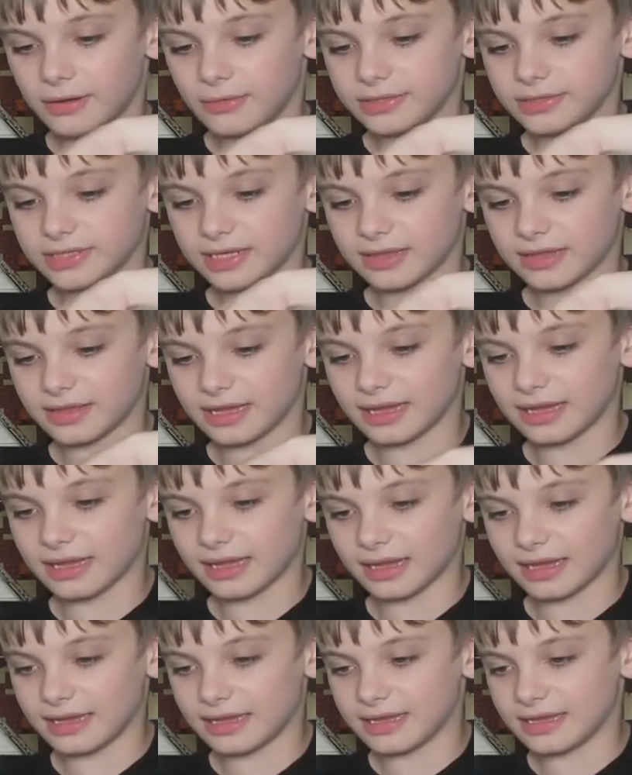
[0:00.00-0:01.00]
which I think
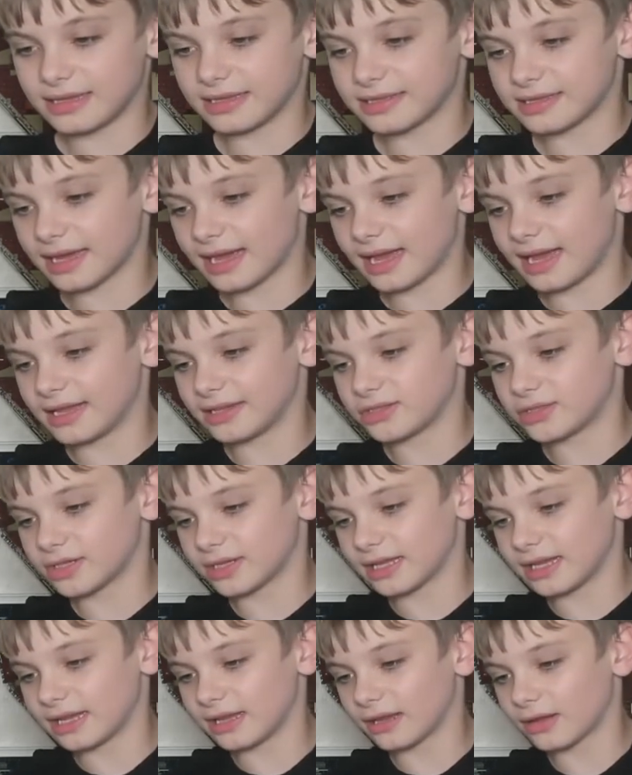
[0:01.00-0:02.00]
is
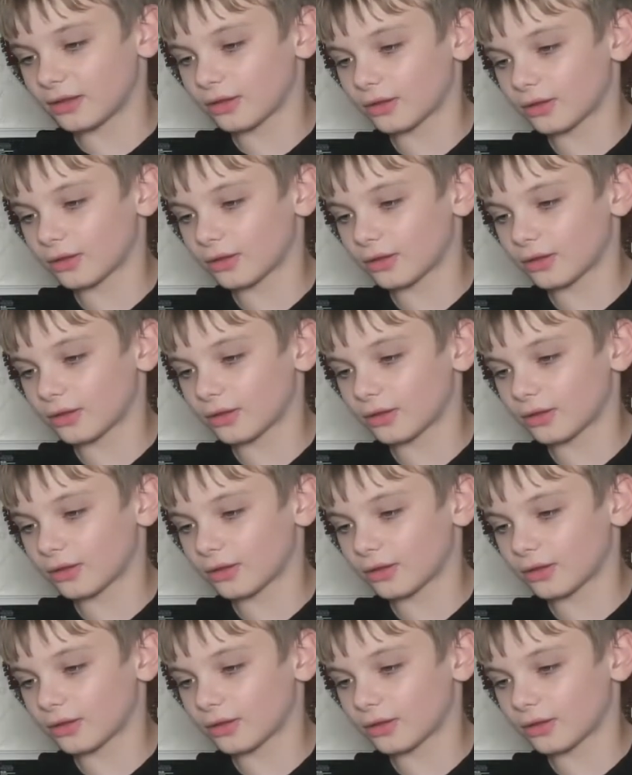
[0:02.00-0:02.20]
actually